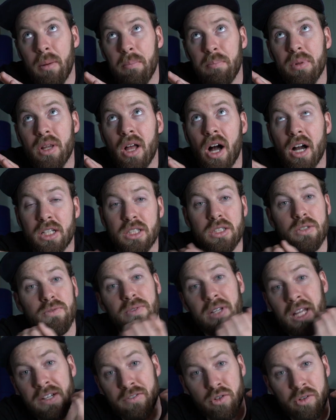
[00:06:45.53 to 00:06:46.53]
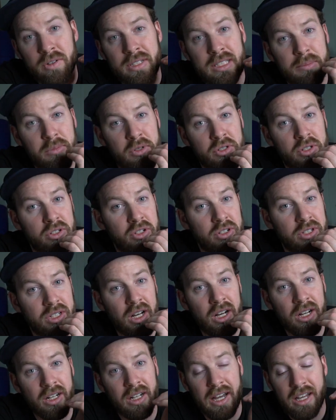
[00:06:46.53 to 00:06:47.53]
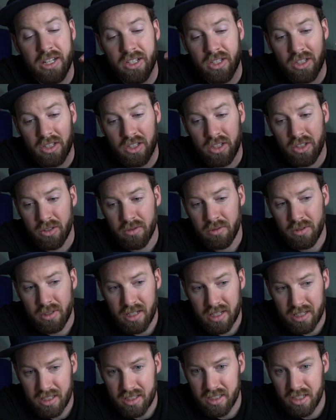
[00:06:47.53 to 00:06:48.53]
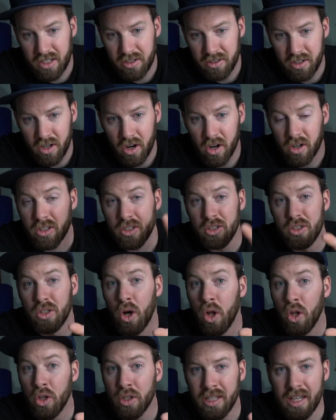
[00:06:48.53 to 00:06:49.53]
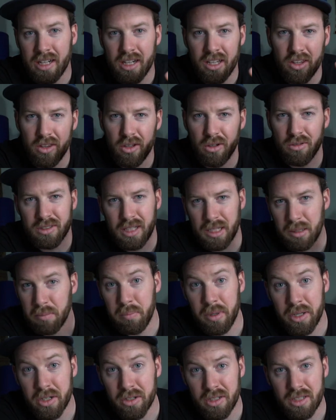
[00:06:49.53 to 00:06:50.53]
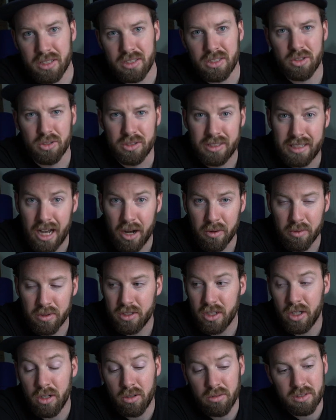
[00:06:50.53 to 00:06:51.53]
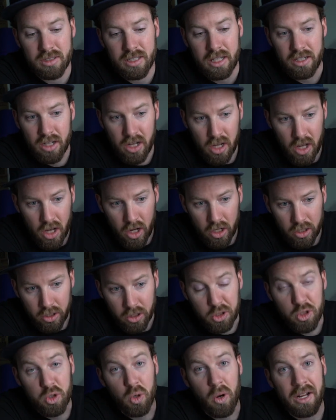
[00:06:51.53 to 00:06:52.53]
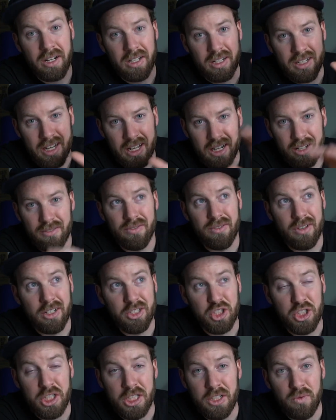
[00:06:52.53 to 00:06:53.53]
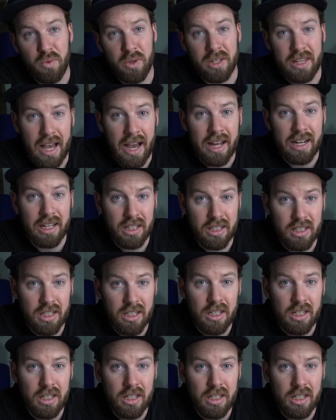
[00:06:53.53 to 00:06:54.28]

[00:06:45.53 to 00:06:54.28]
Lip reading: blocks flavor receptors on your tongue, and you necessarily aren't dulling any of those like bitterness or sour tones that you're trying to kind of achieve with adding